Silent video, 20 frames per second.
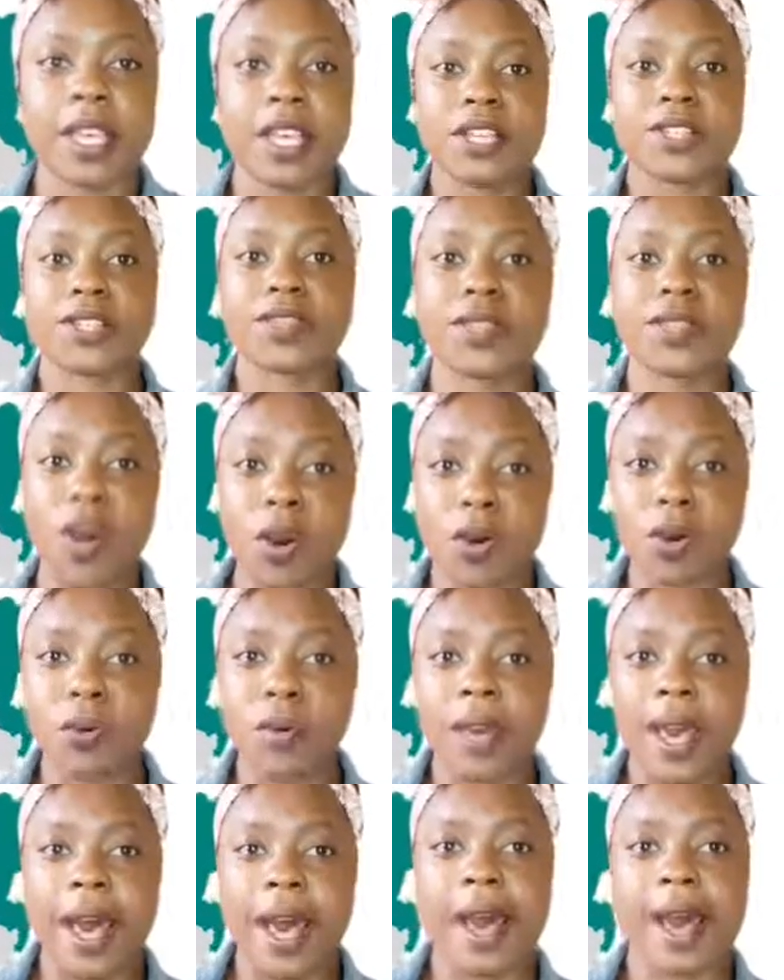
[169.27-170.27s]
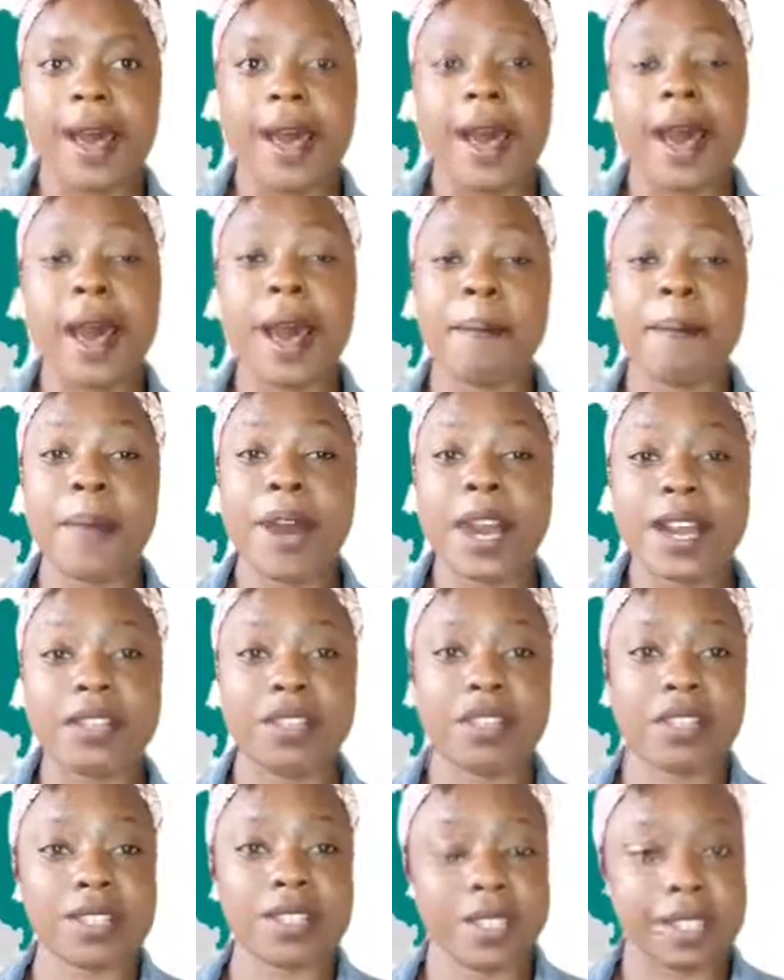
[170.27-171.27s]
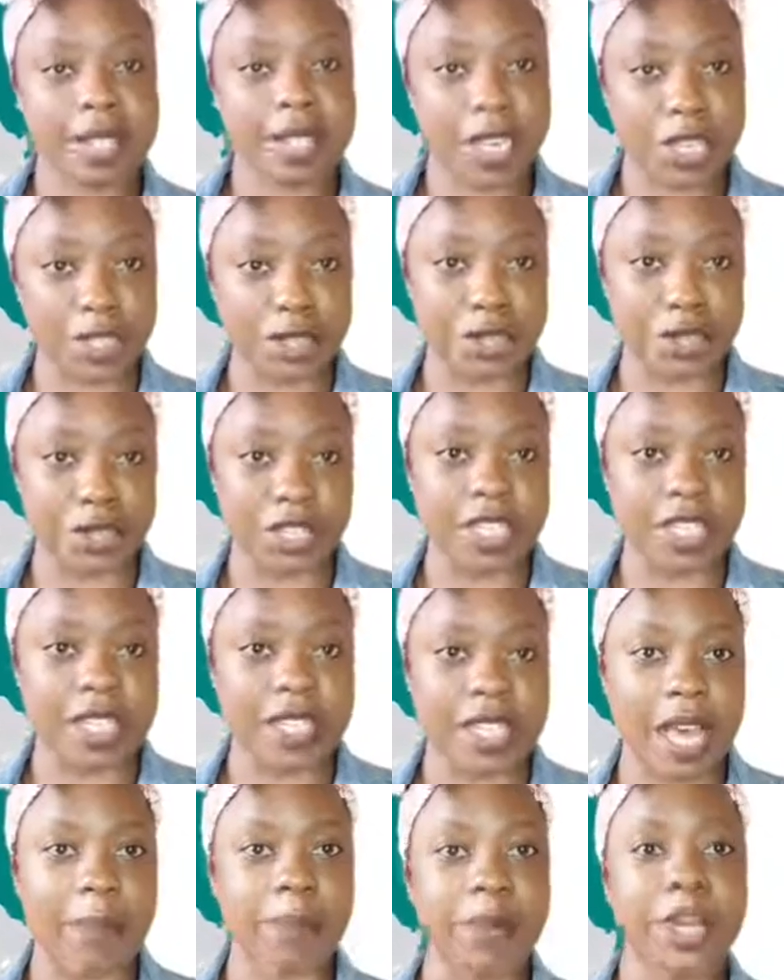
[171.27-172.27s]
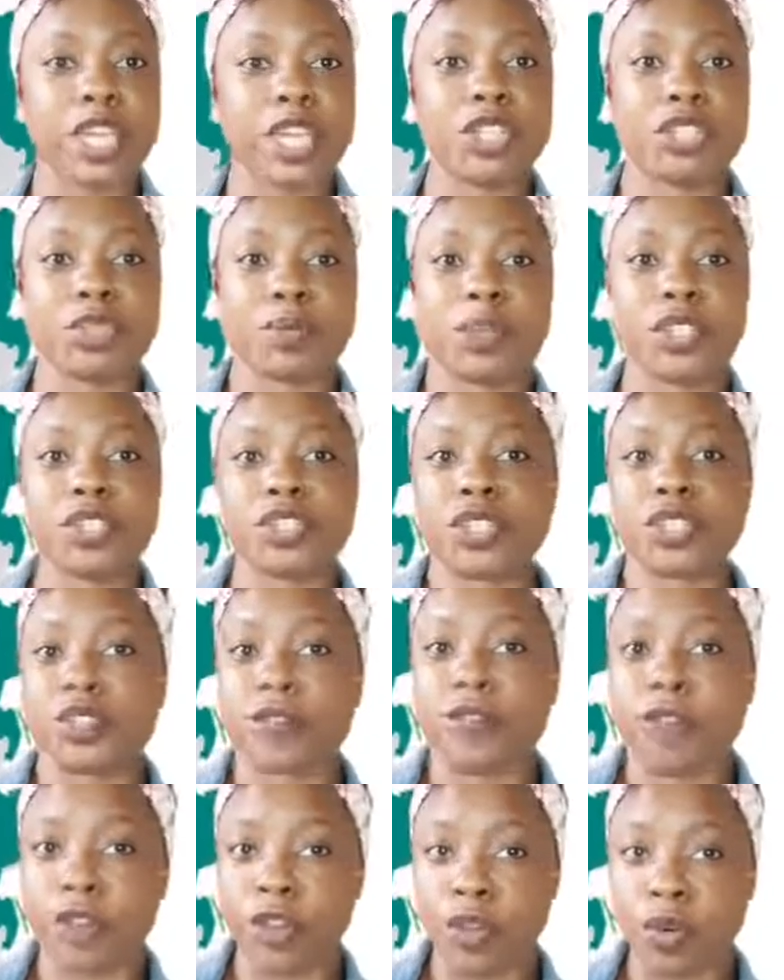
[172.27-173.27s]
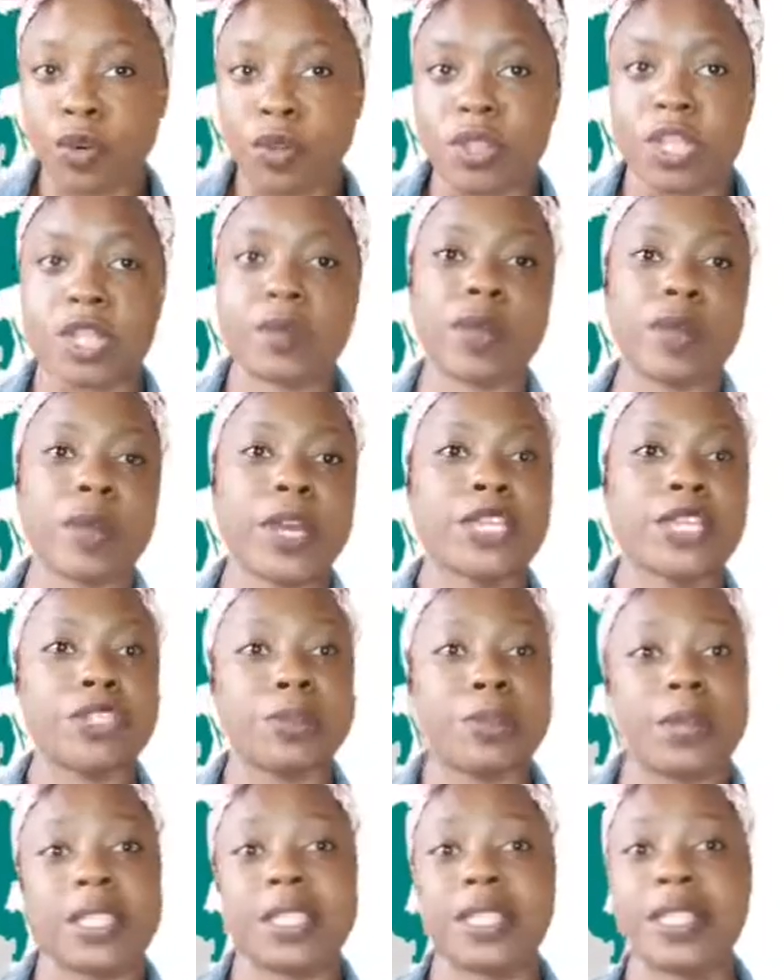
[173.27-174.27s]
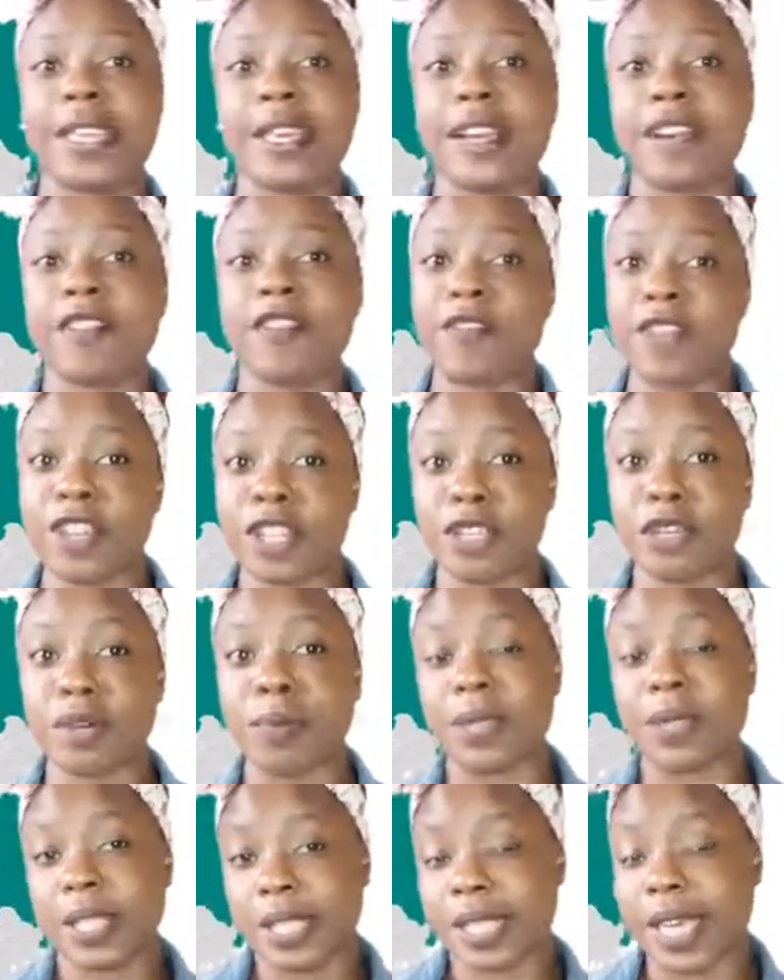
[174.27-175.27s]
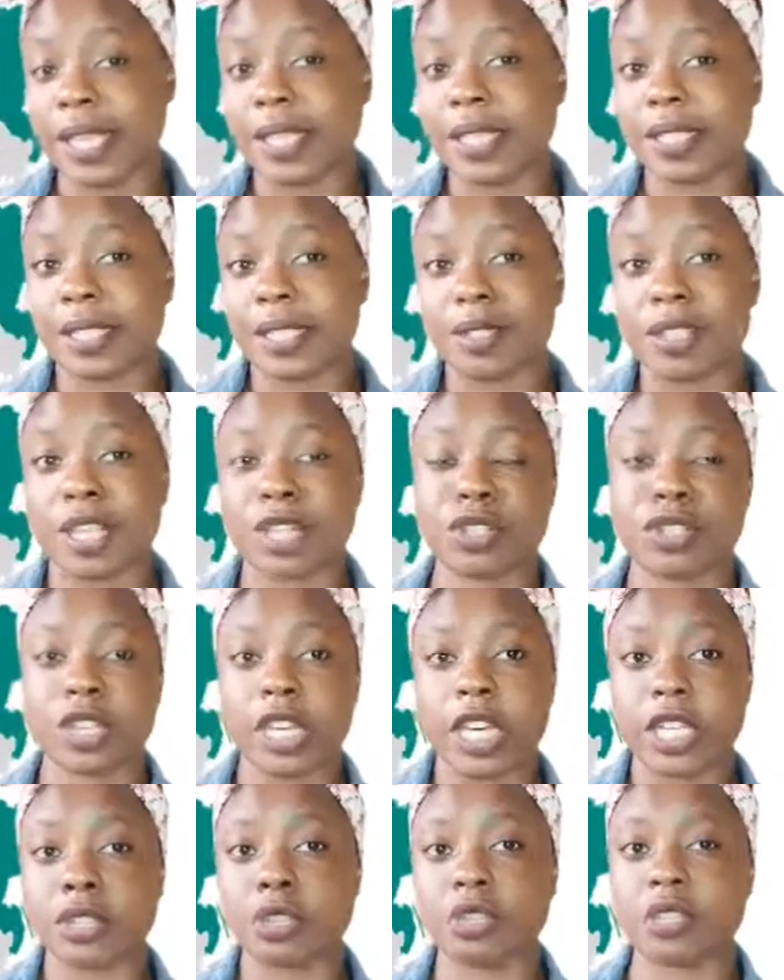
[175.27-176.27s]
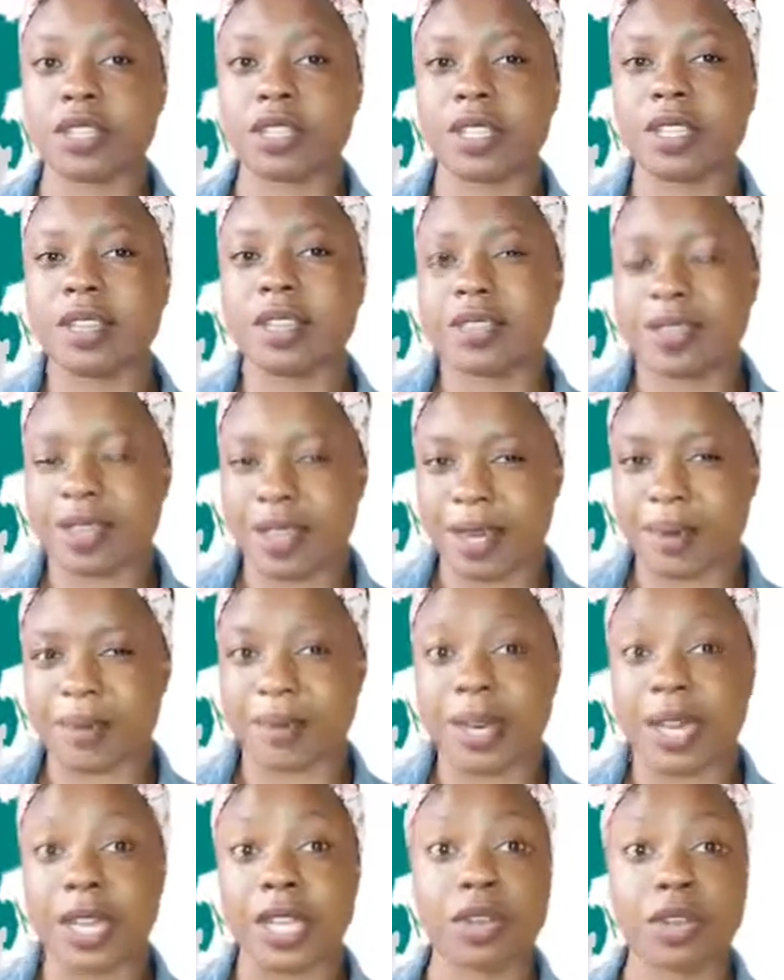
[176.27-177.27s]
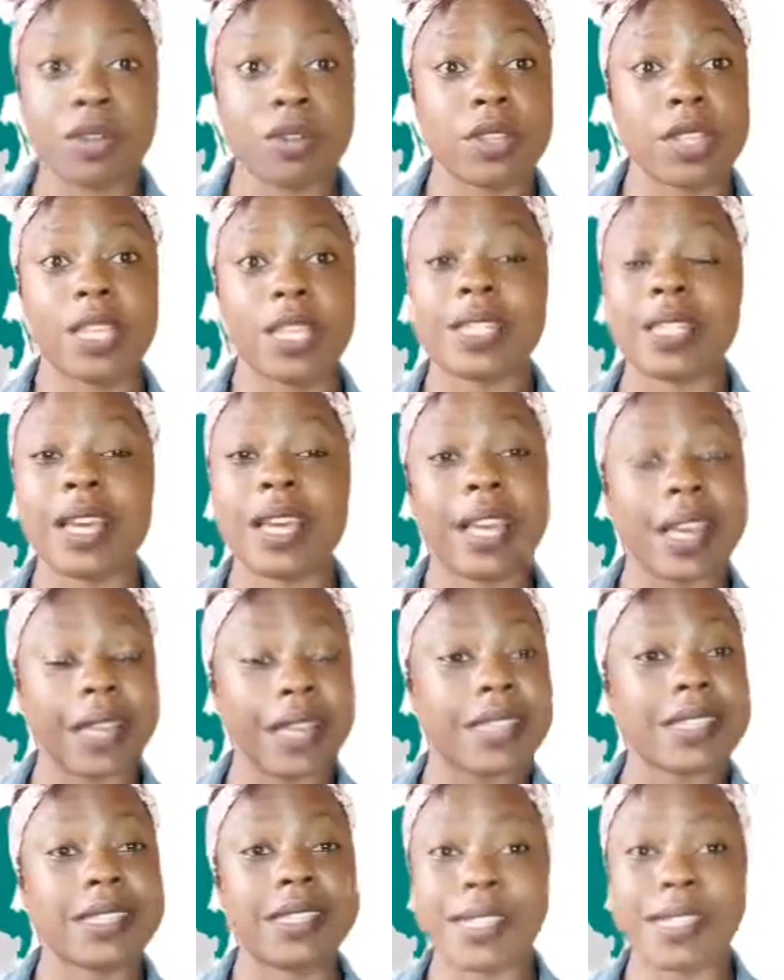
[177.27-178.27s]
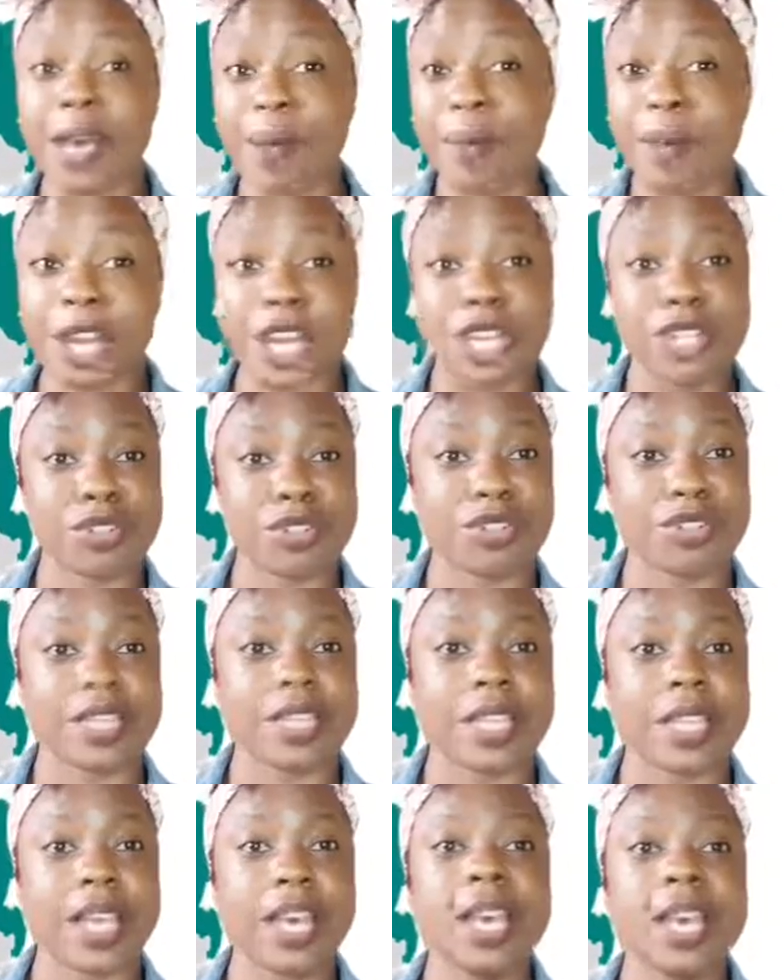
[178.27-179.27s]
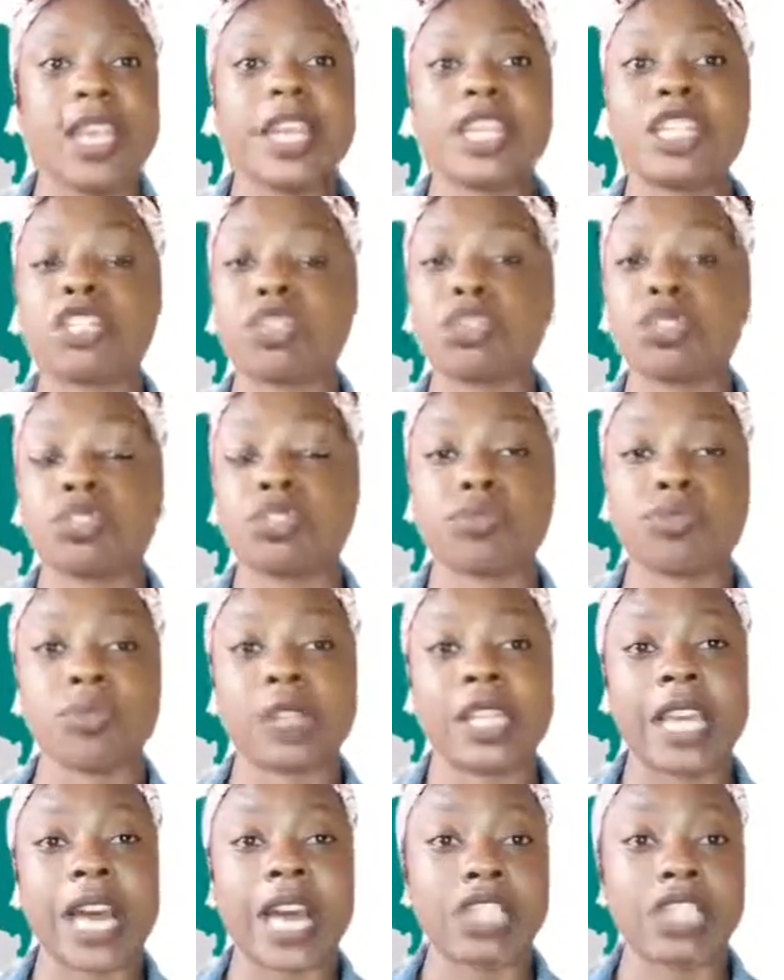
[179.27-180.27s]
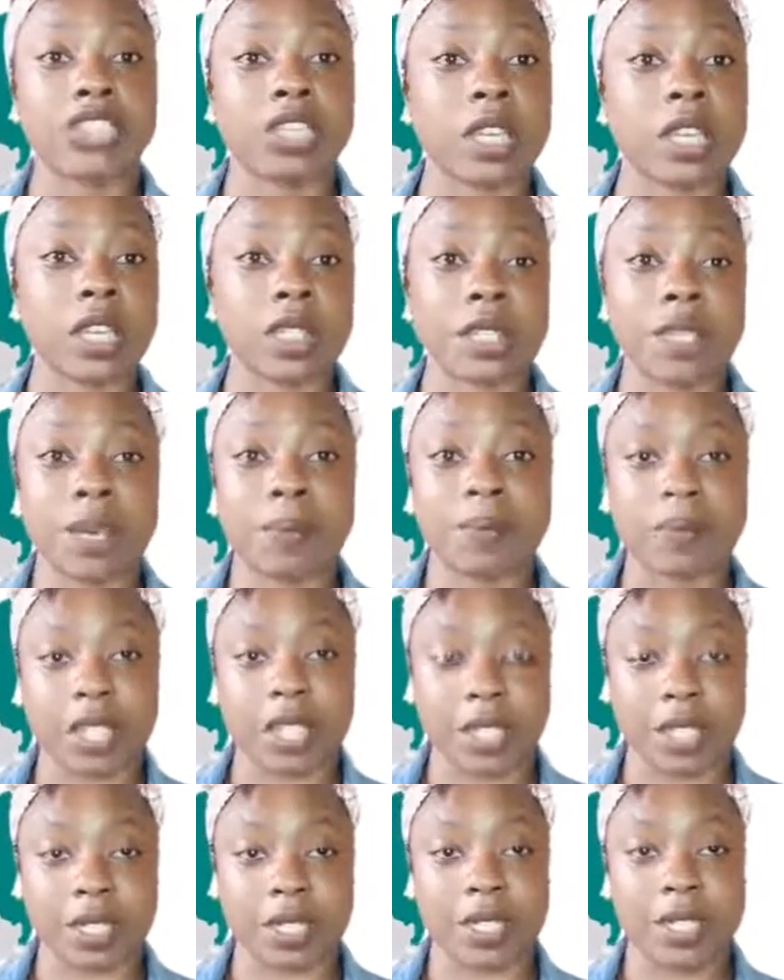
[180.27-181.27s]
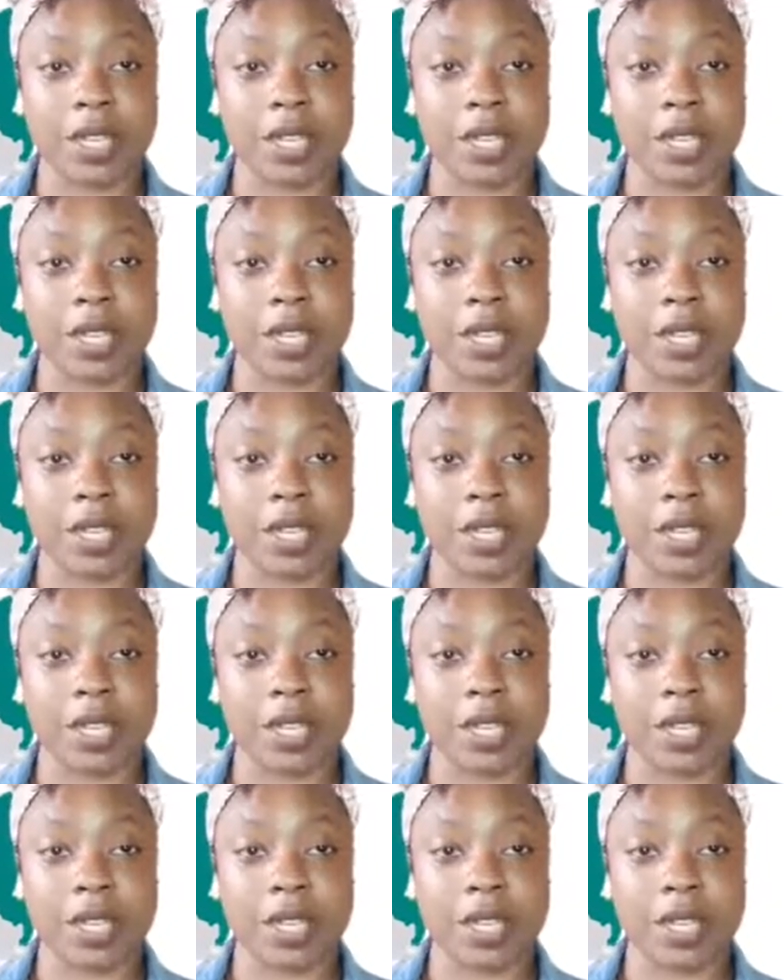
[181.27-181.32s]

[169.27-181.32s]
So, among those countries, I'm going to mention few, then we're going to be seeing a video besides so that you get to see them and know that some countries, it's not really a joking subject.